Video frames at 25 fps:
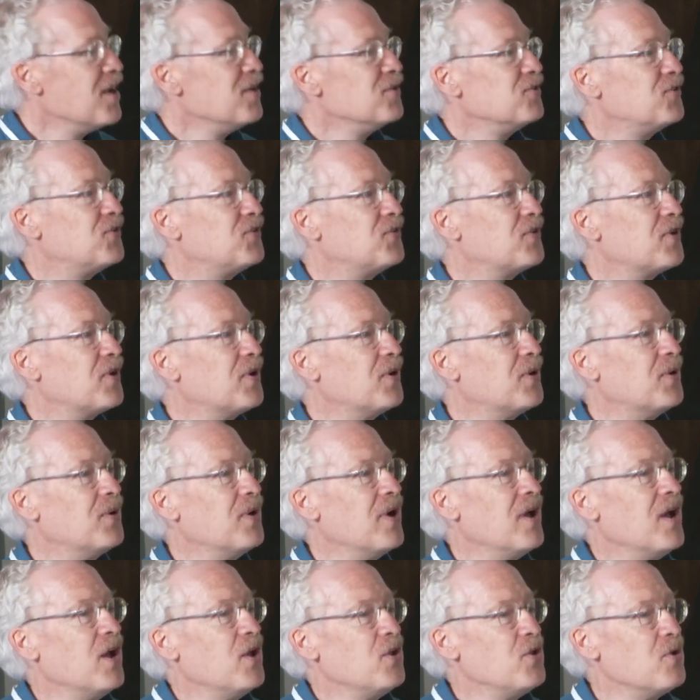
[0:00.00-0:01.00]

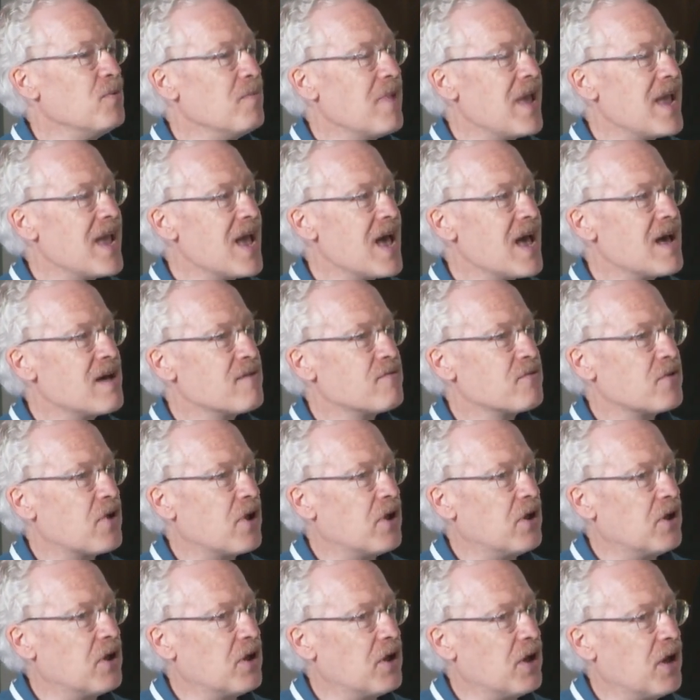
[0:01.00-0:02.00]
So you may have
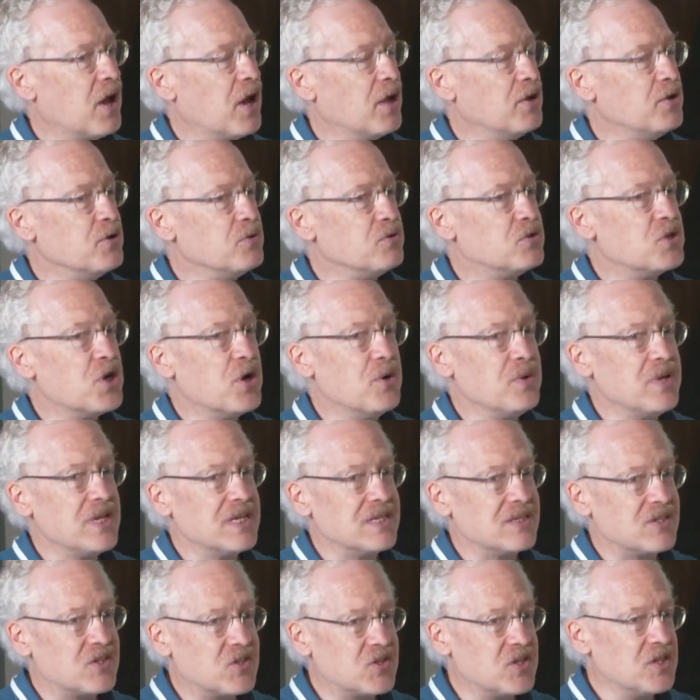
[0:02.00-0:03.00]
a
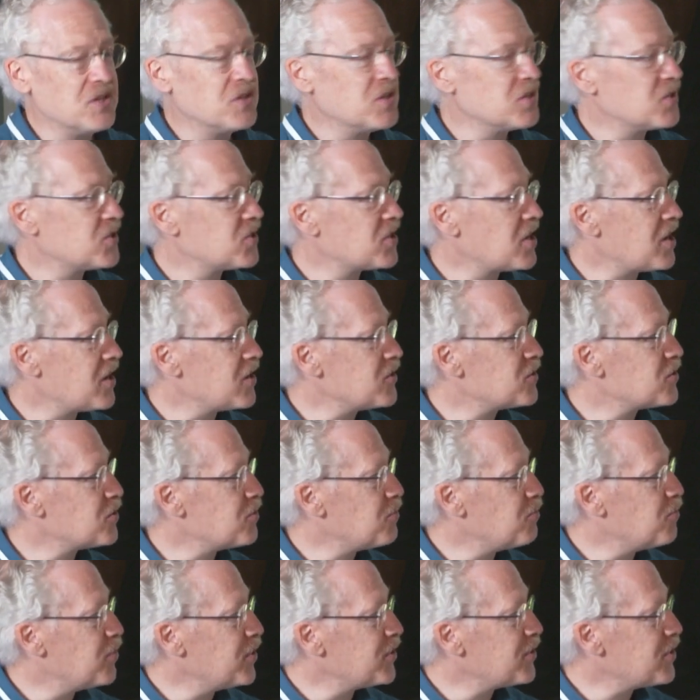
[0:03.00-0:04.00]
Newtonian
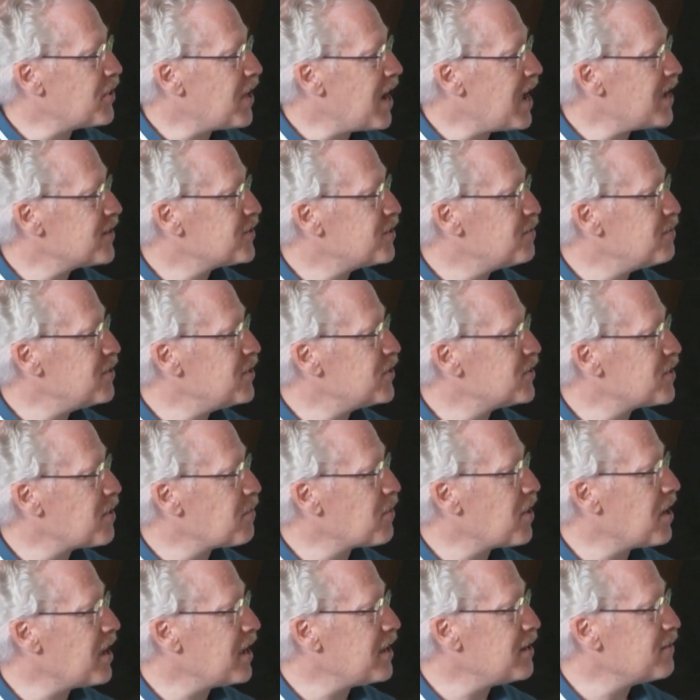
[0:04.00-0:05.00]
synthesizer, but there has to be
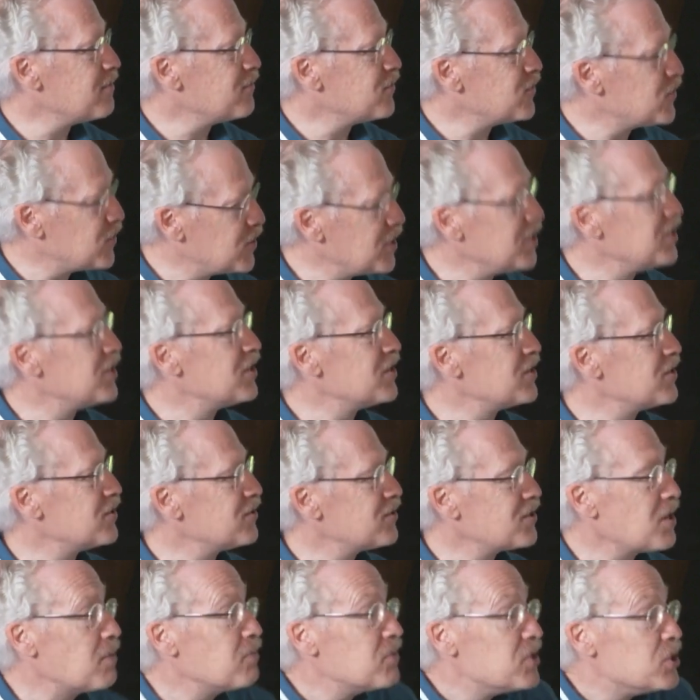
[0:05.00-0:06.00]
some kind of
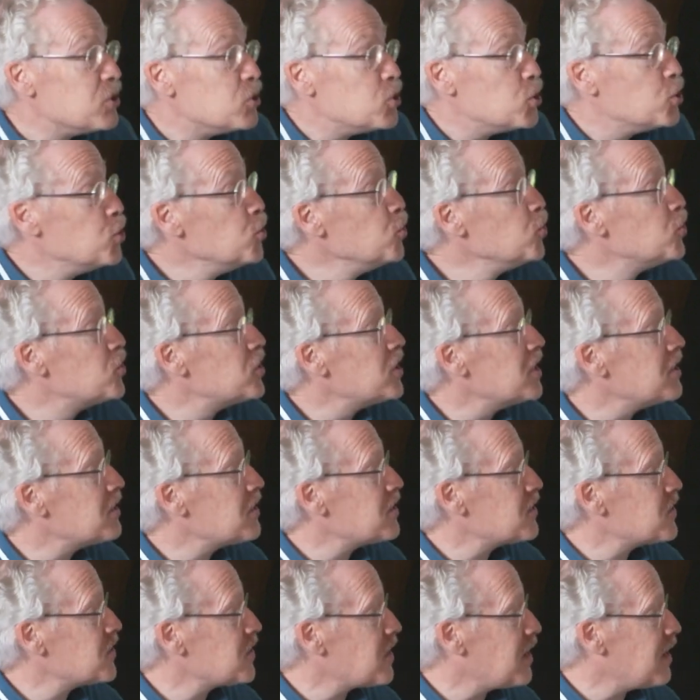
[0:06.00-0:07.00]
something to
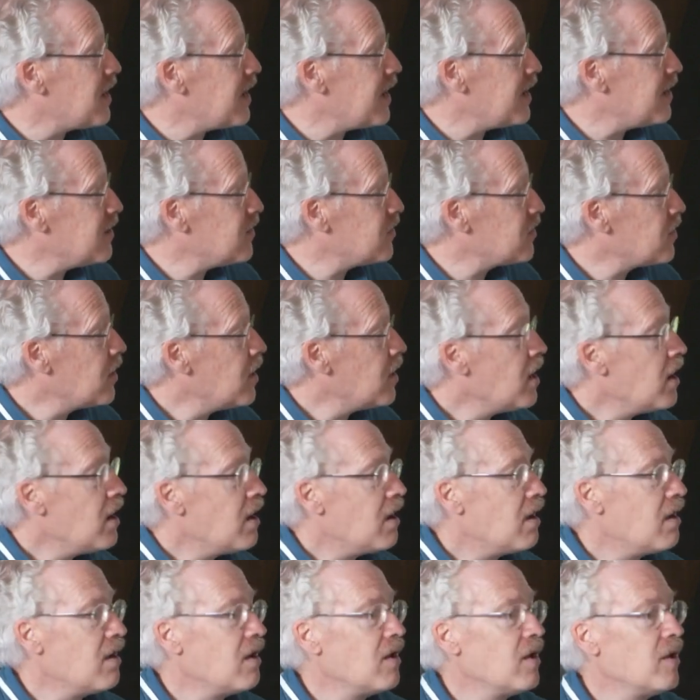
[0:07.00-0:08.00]
synthesize.
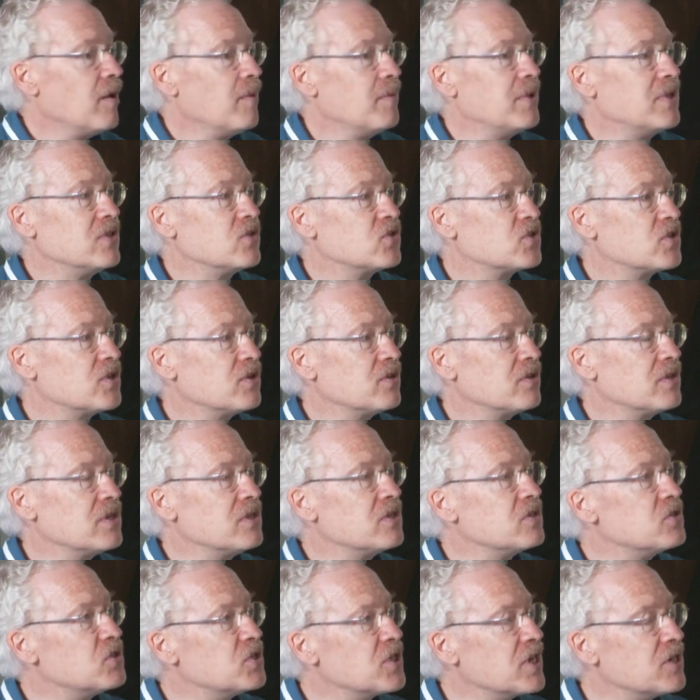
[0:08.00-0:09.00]
And certainly
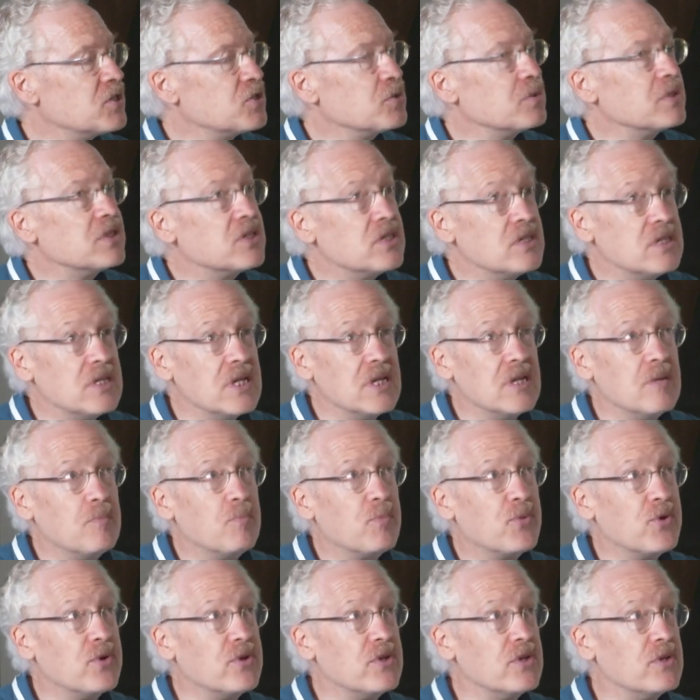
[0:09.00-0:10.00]
the Jesuits
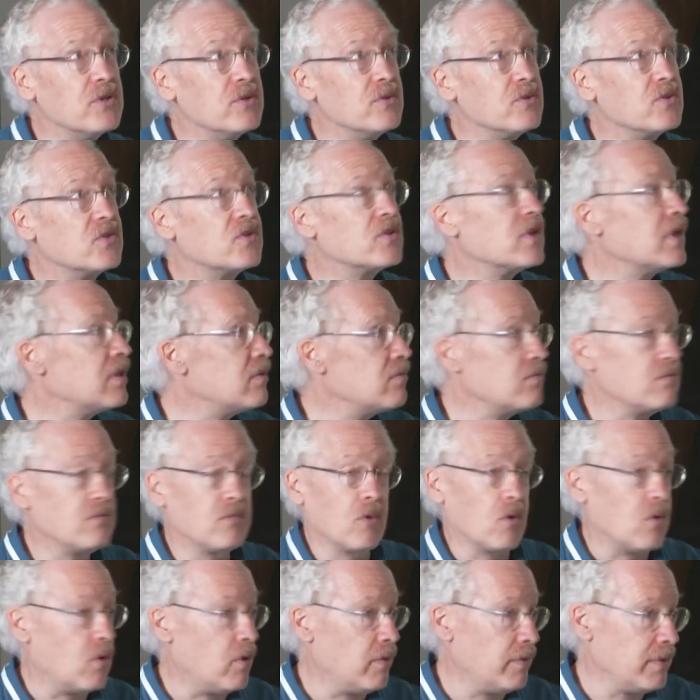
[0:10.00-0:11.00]
did produce, and
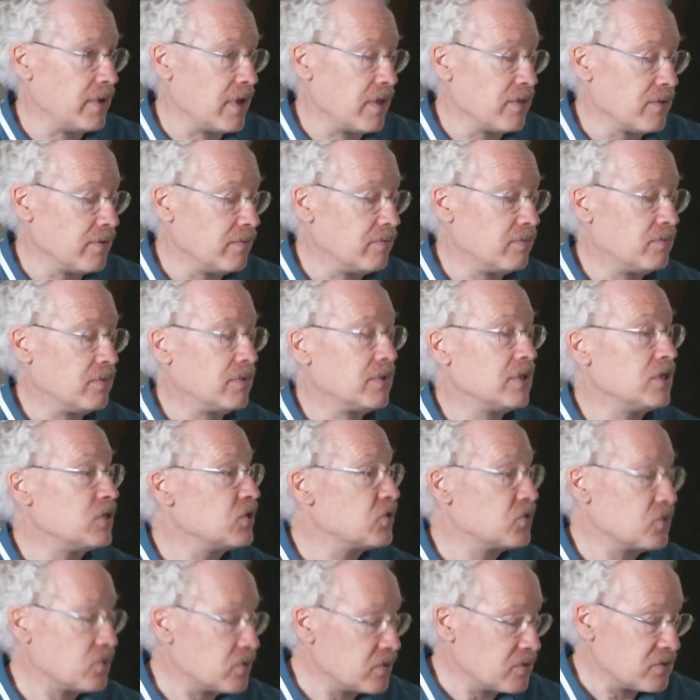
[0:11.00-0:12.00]
all the other
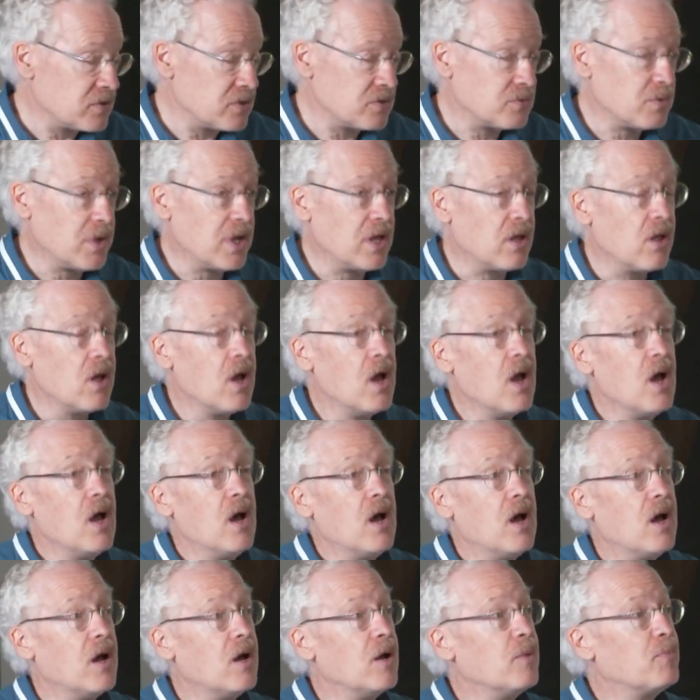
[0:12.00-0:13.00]
religious orders as well,
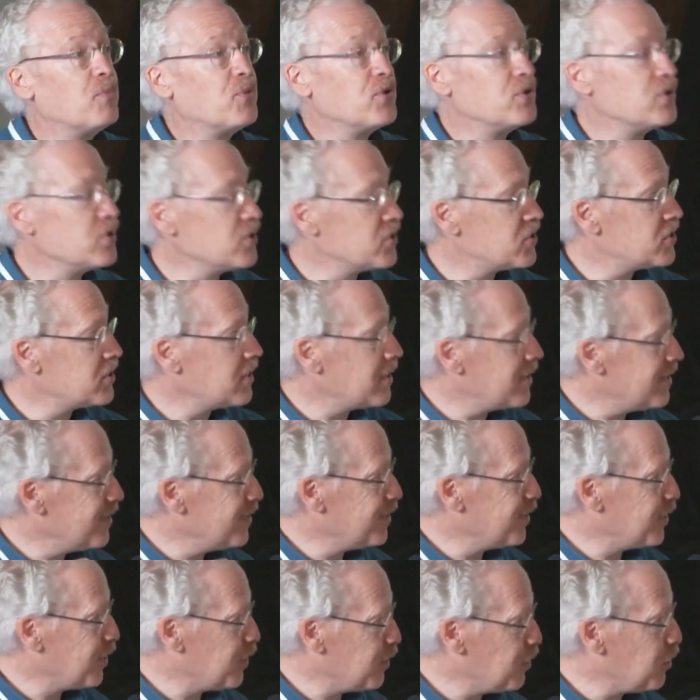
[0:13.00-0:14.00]
produce
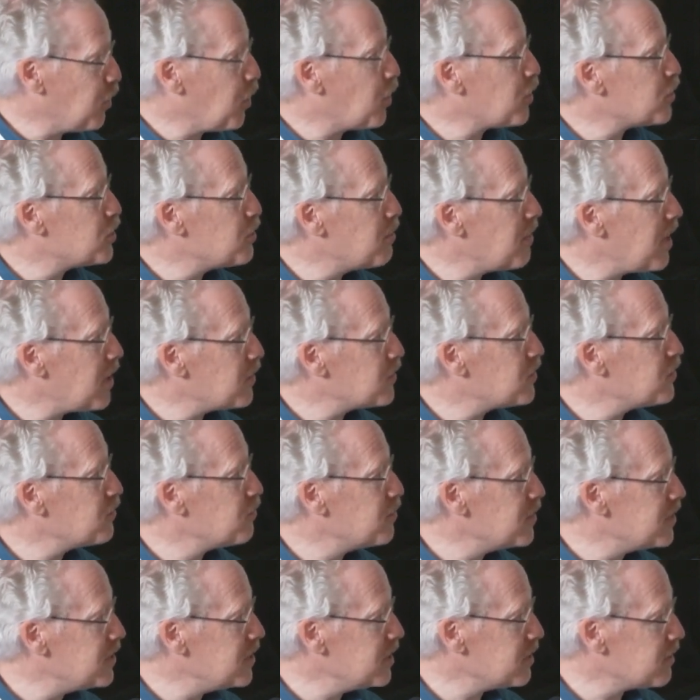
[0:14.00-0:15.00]
large amounts of
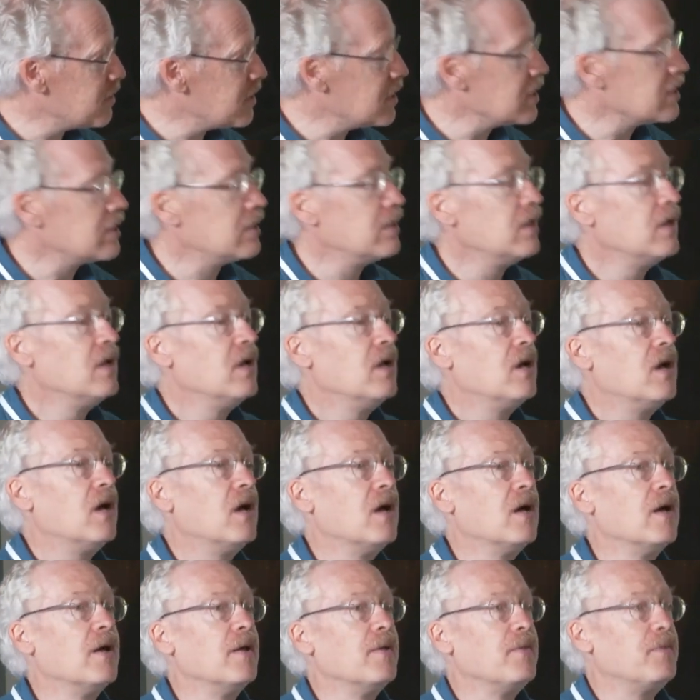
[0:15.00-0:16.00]
material
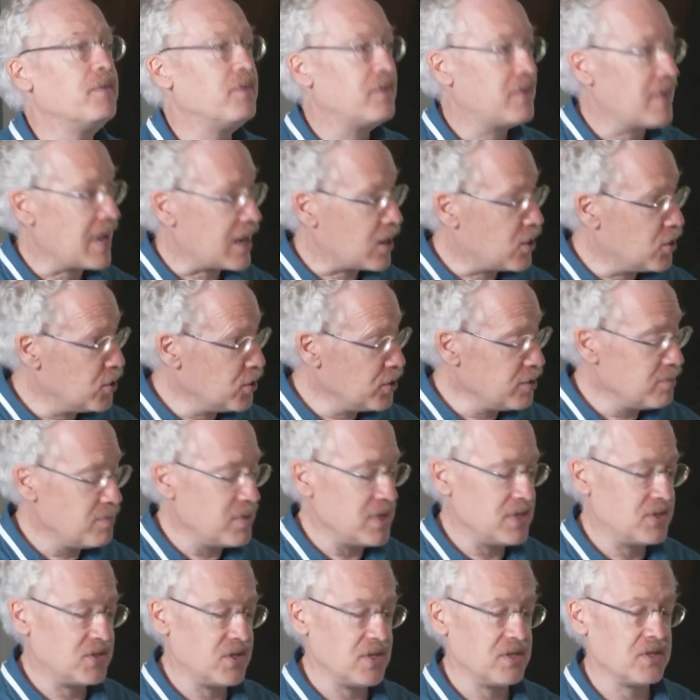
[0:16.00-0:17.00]
that could
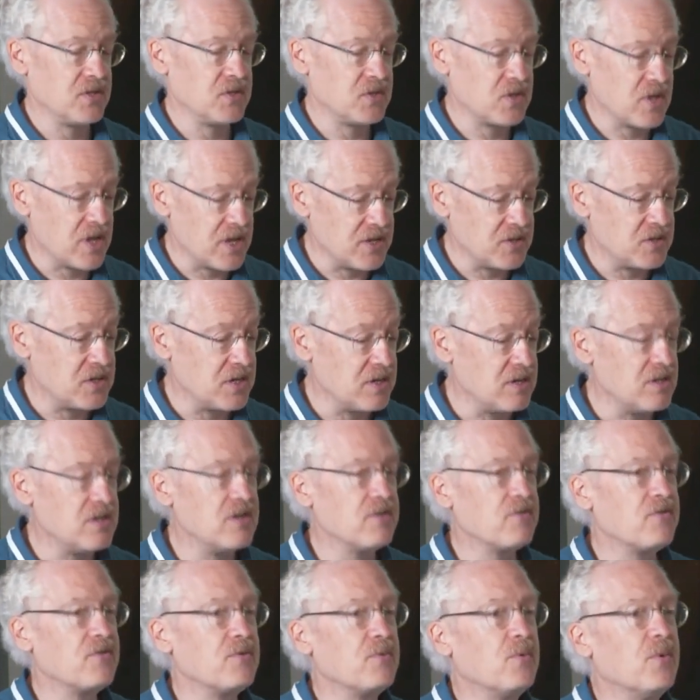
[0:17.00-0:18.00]
be synthesized in
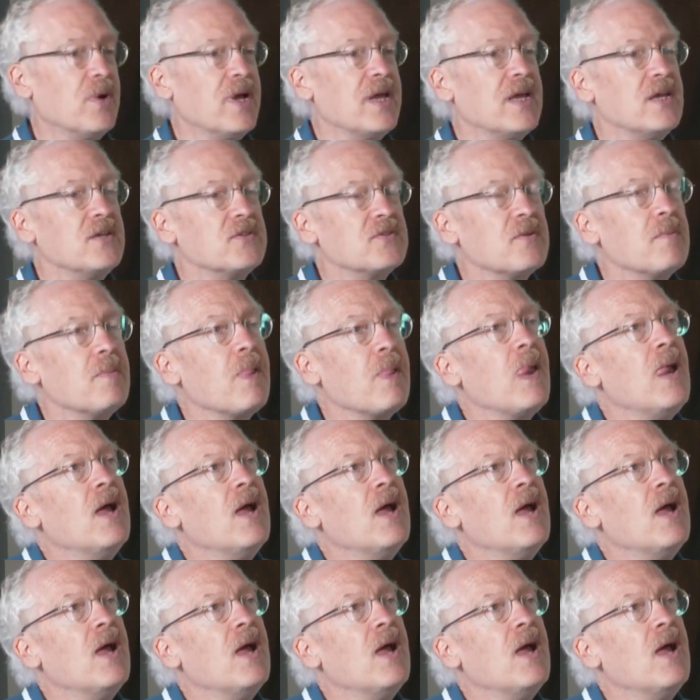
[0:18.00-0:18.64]
different ways.